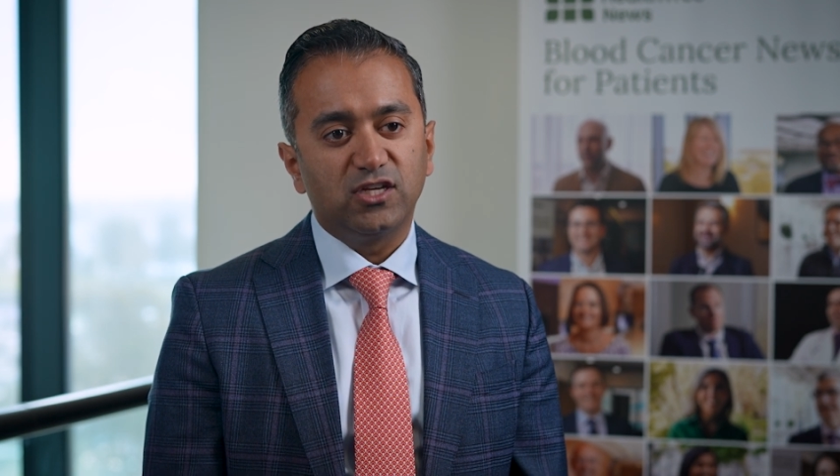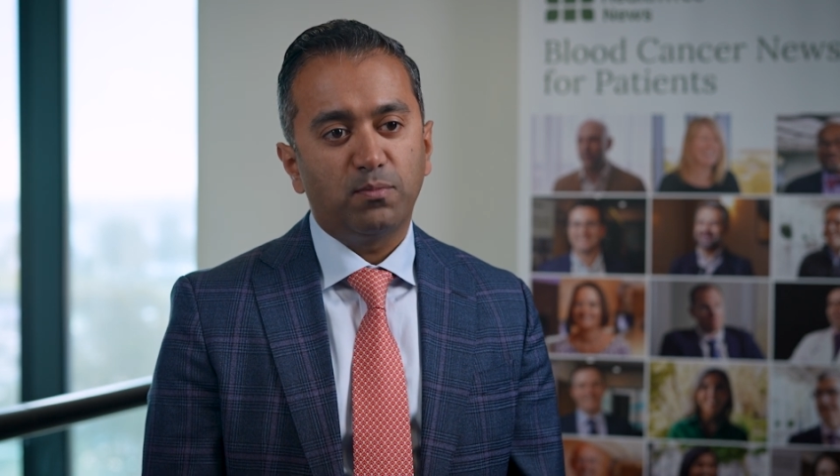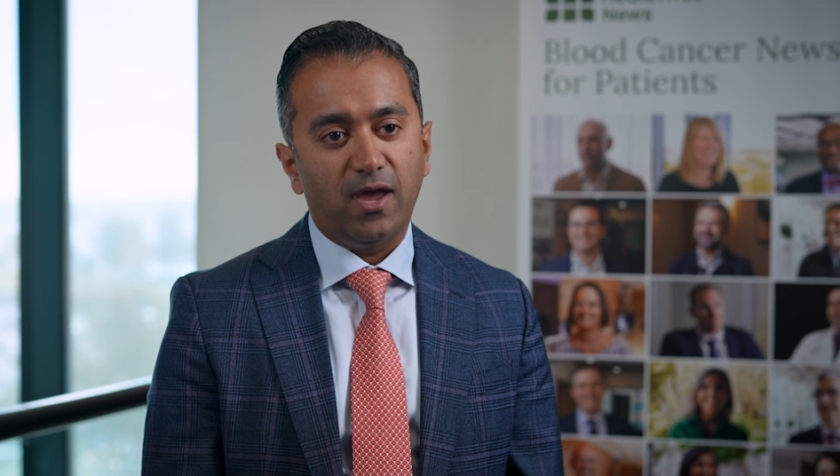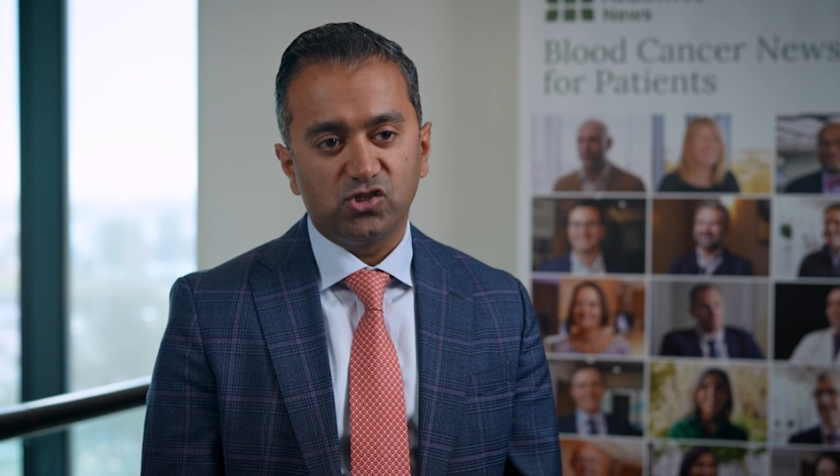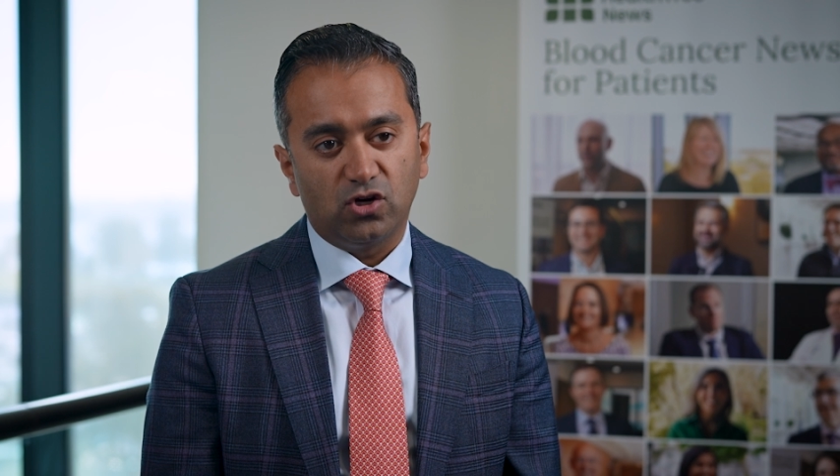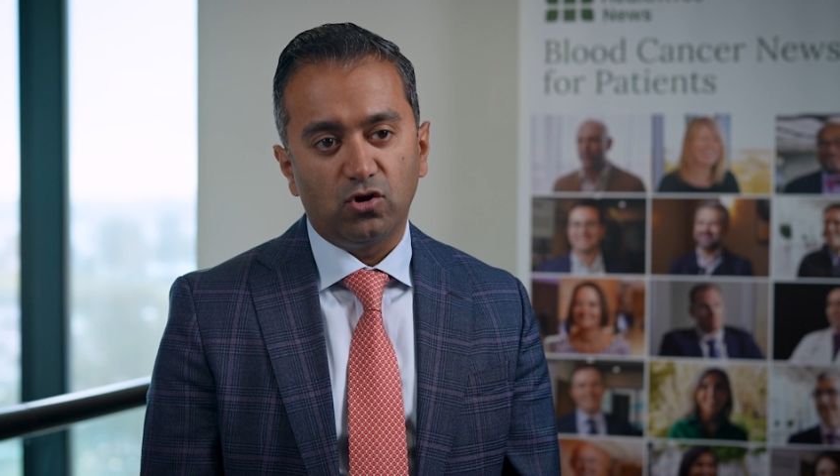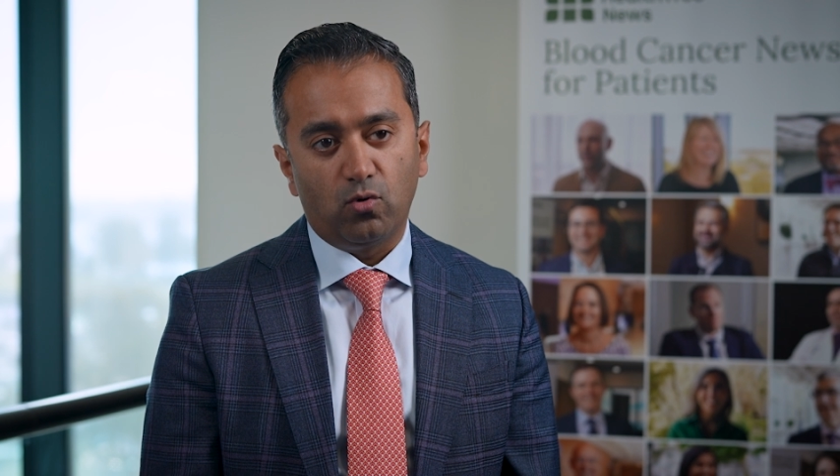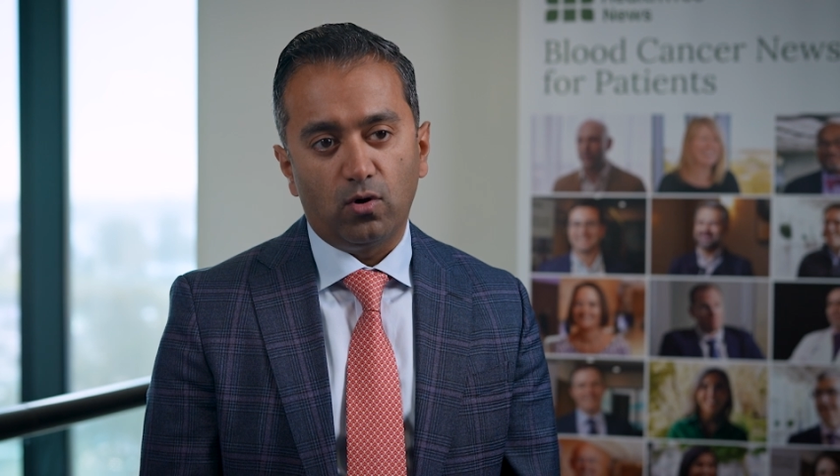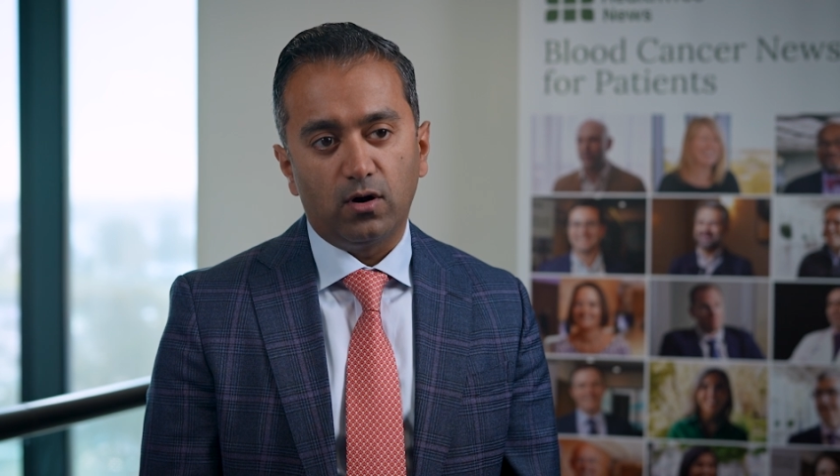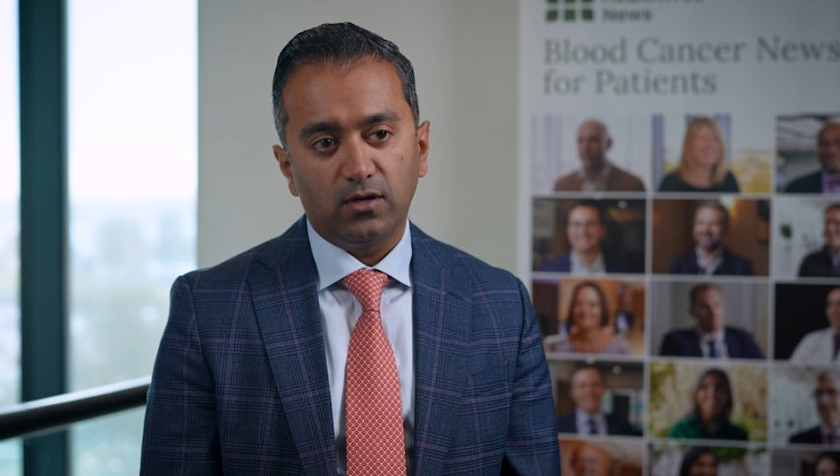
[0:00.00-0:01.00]
expansion
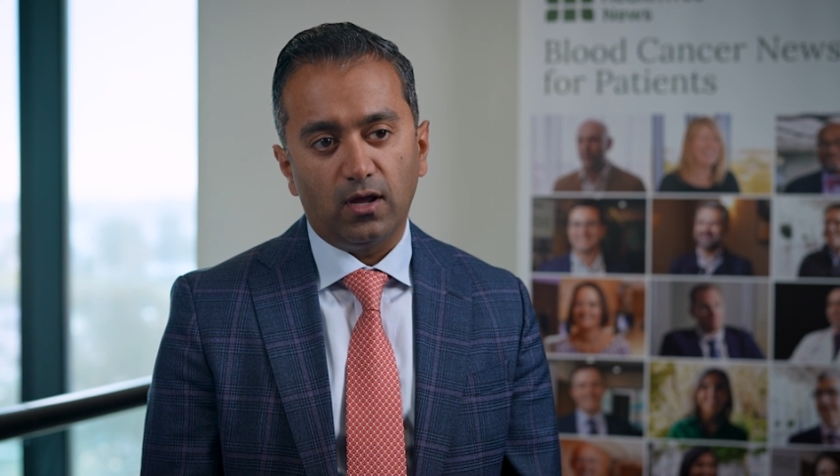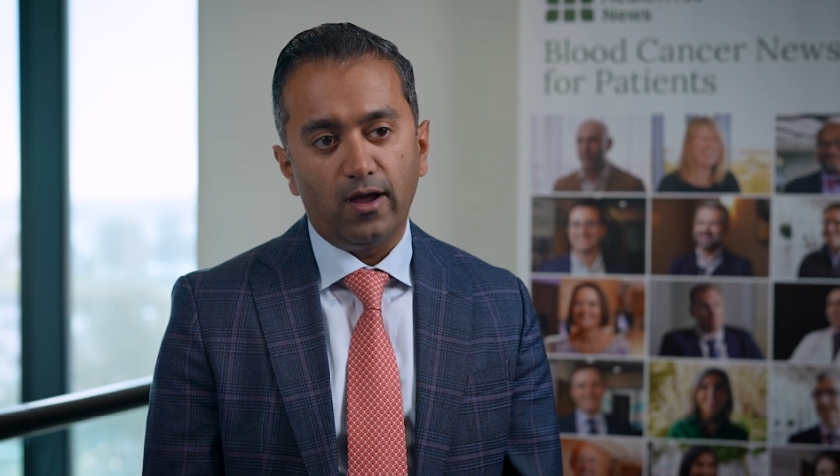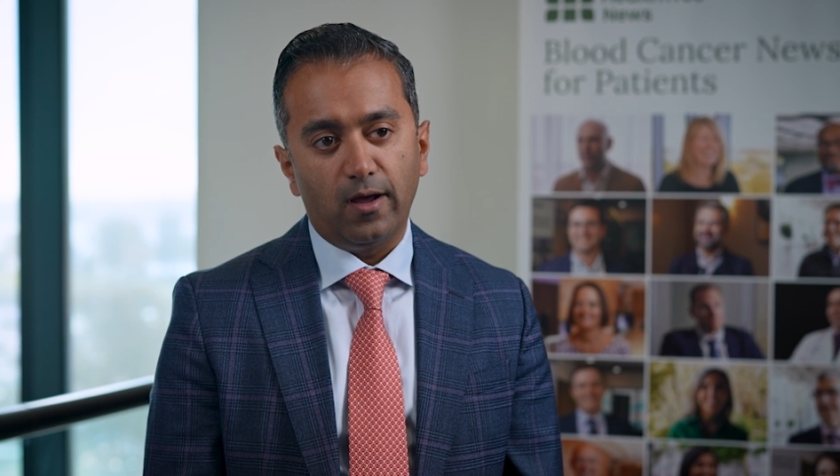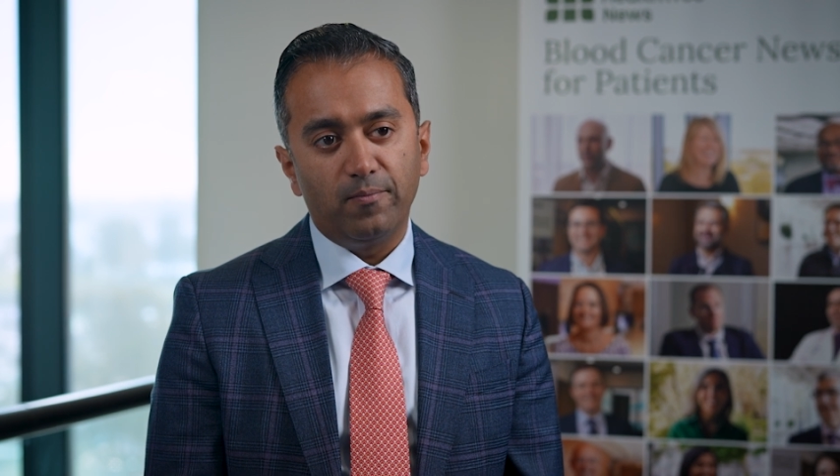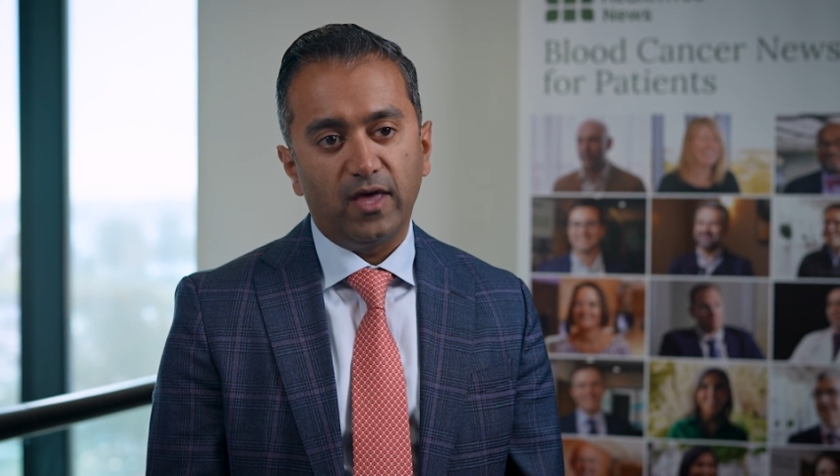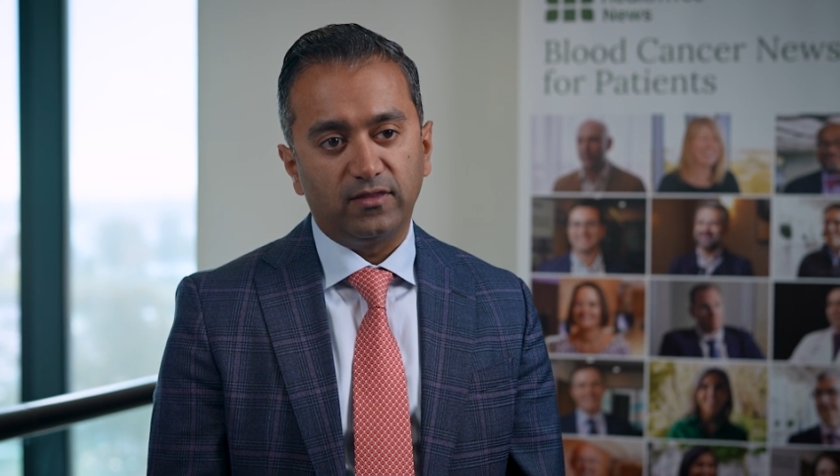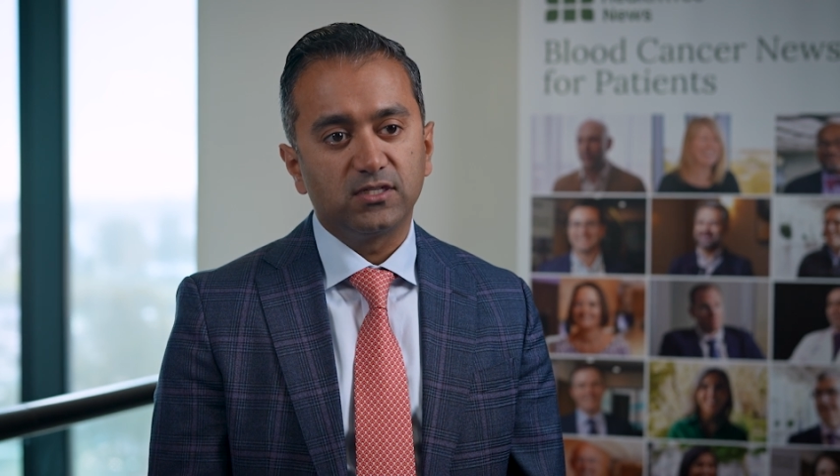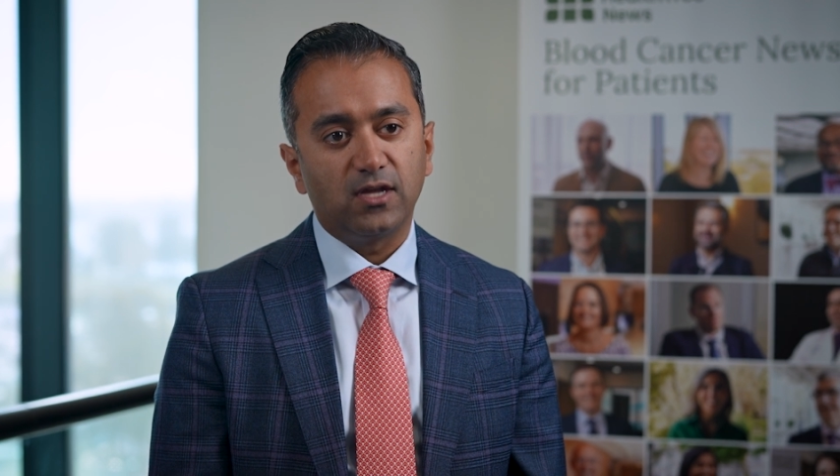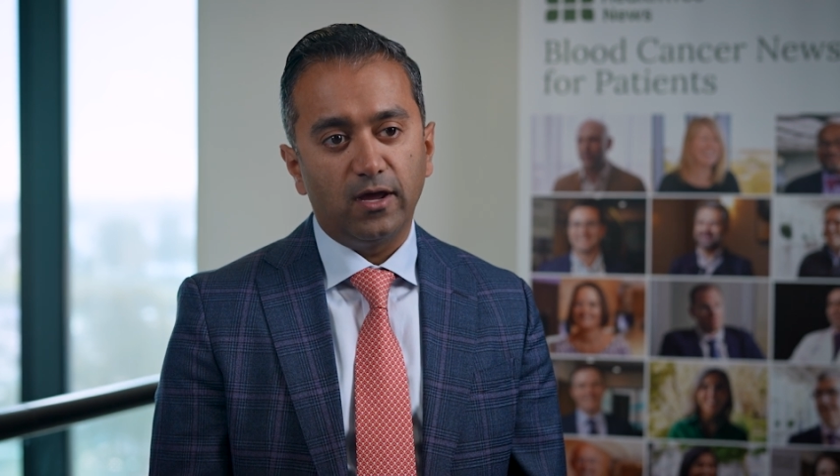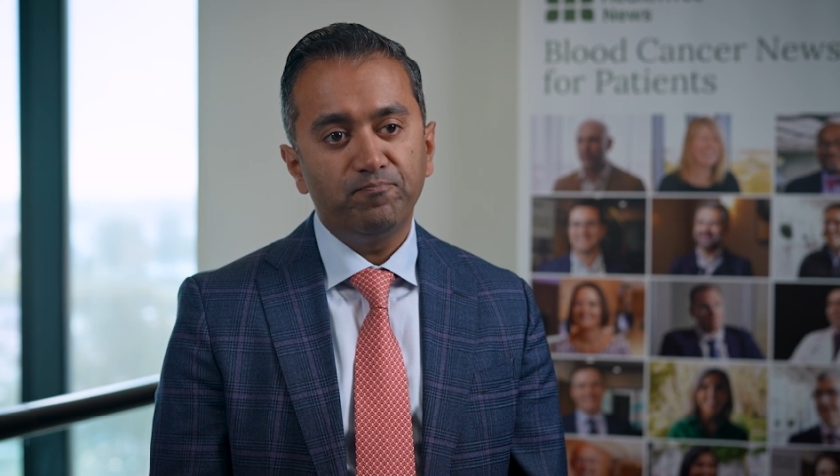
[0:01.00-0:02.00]
cohort um, at
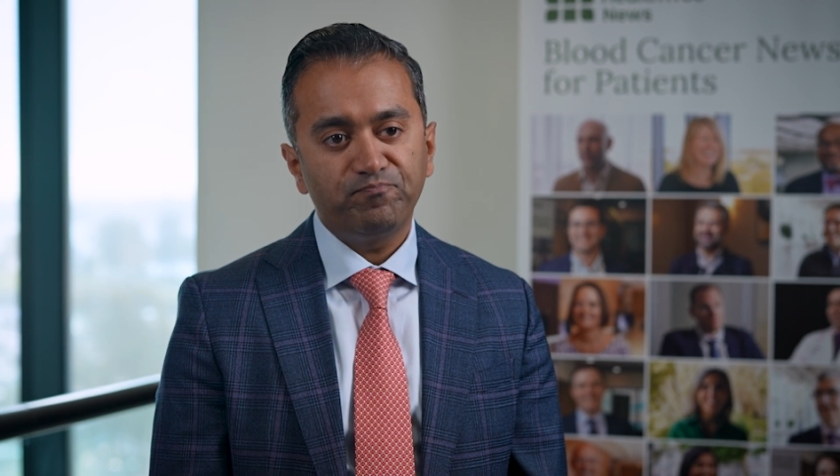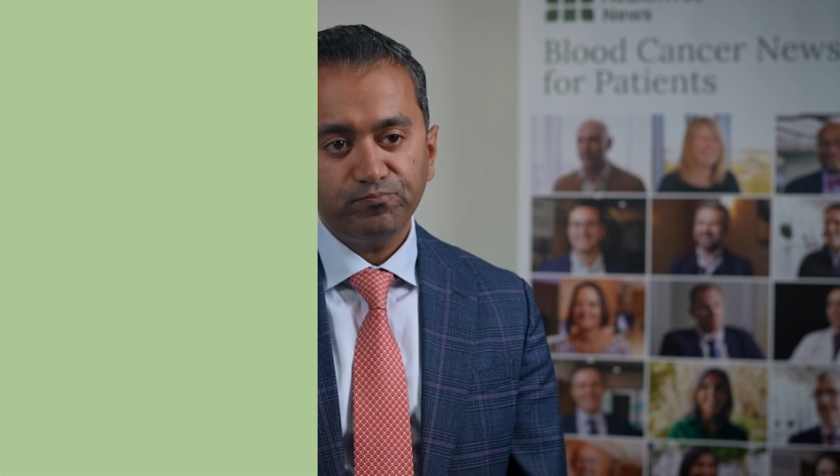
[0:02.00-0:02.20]
this time.